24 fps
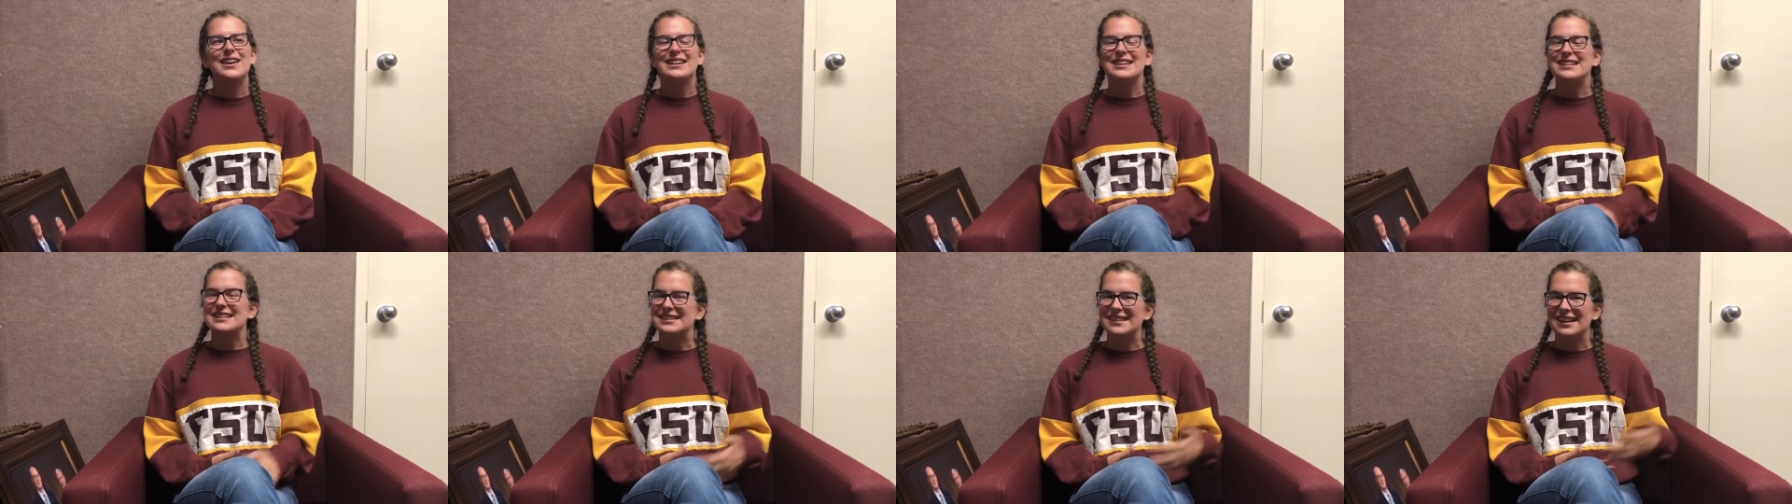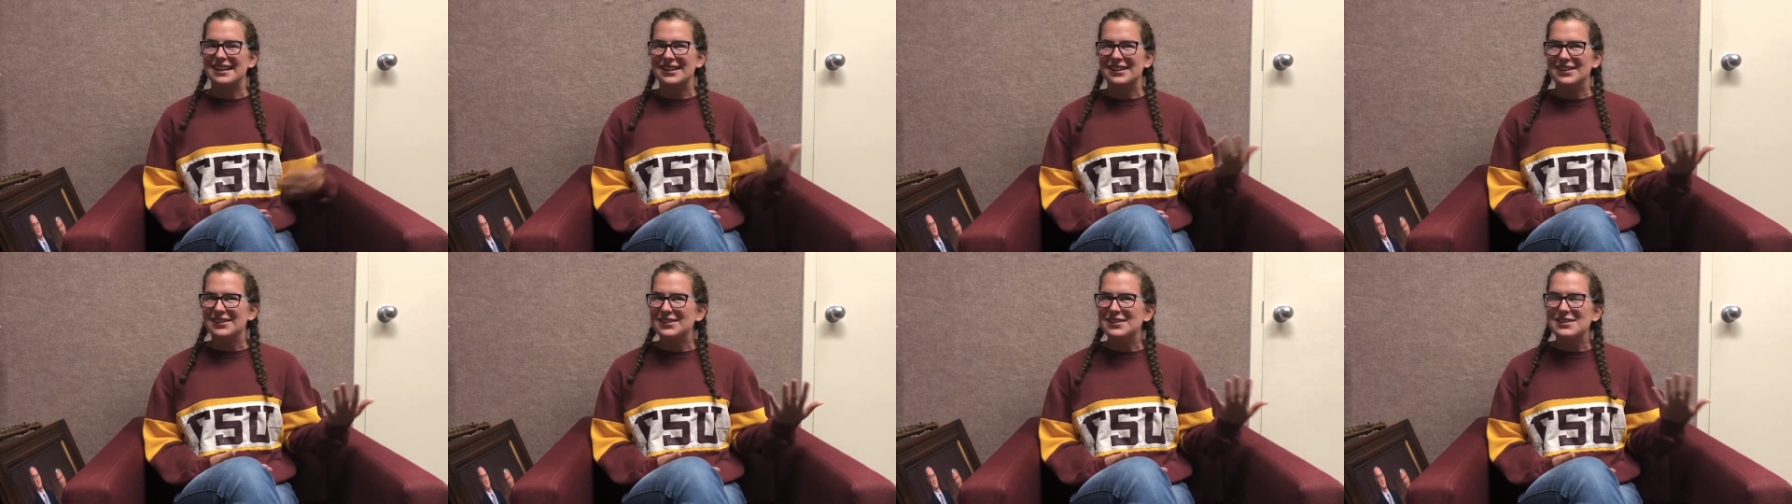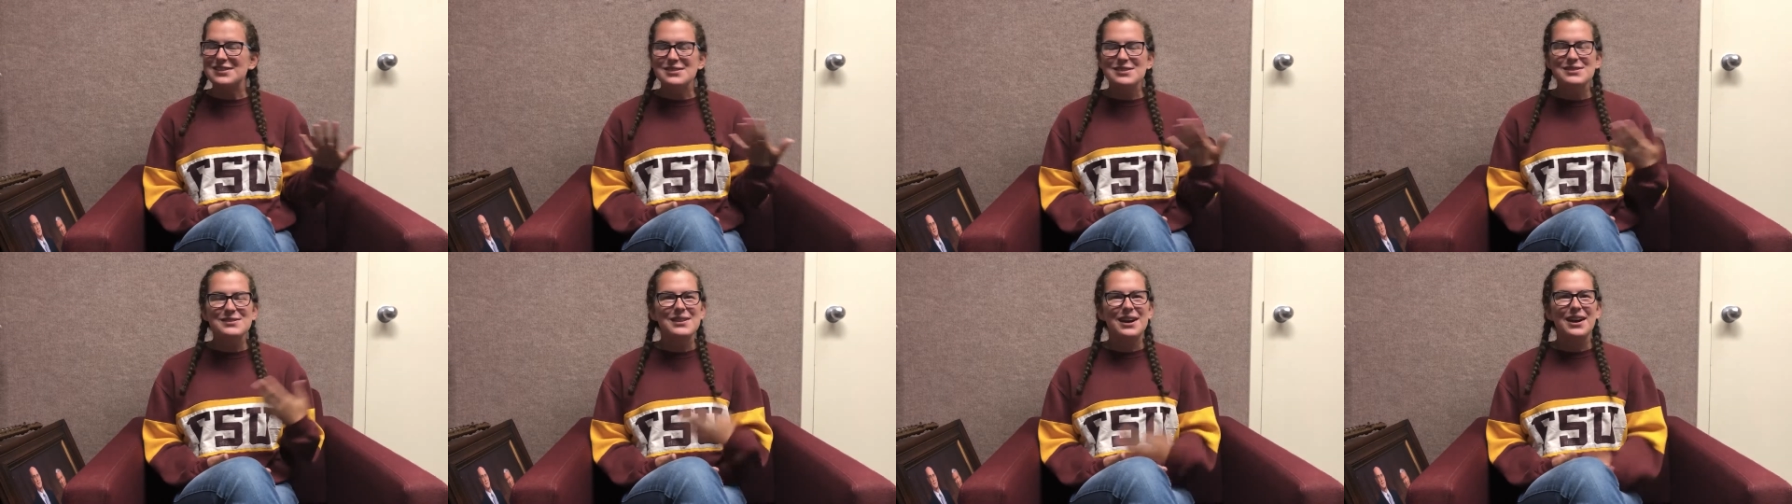I decided I
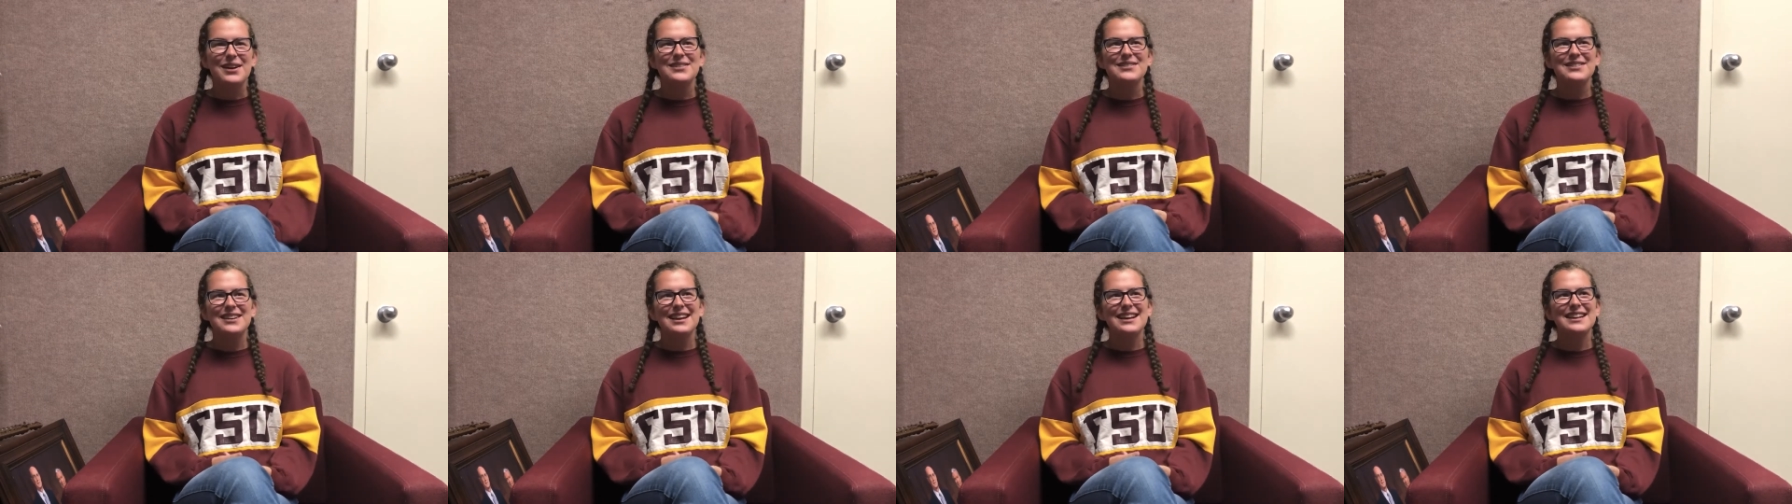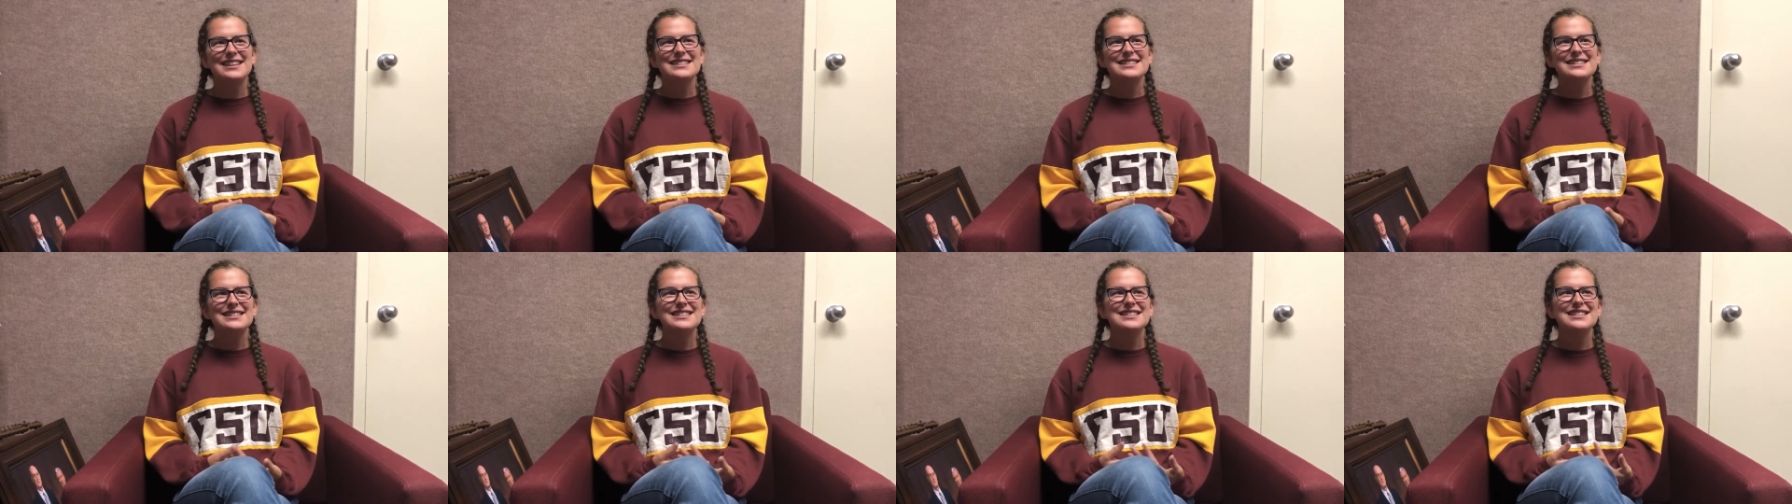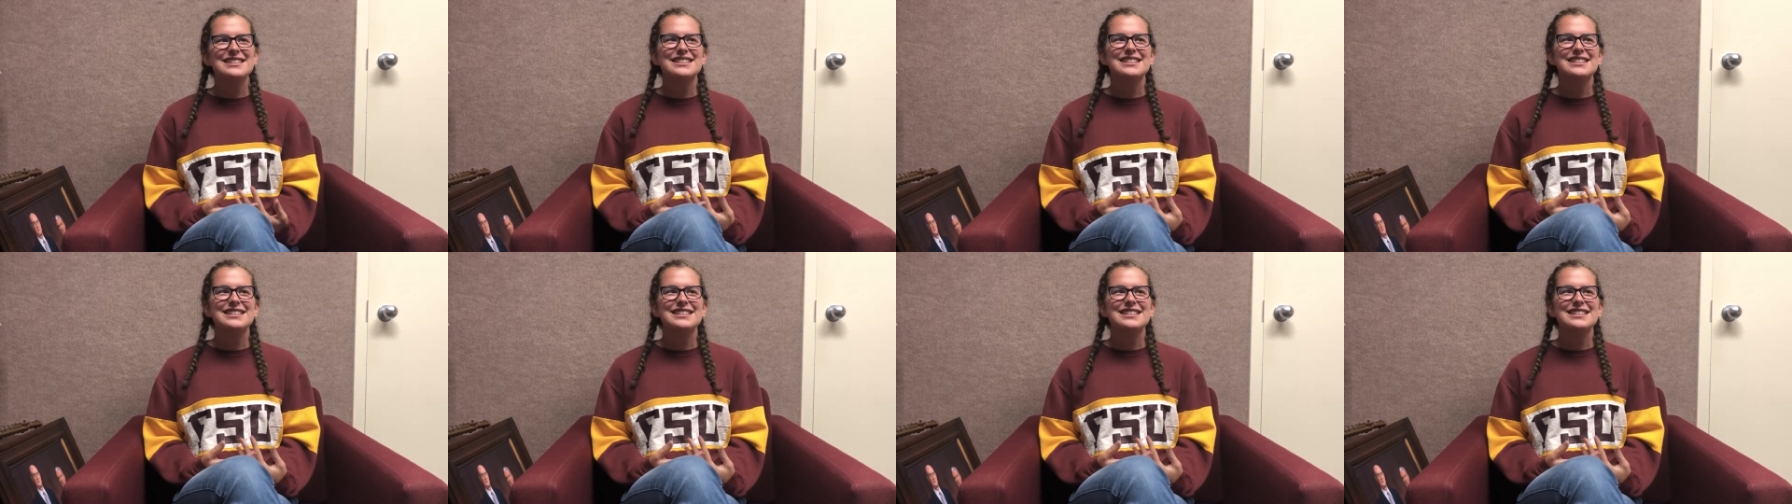wanted to be baptized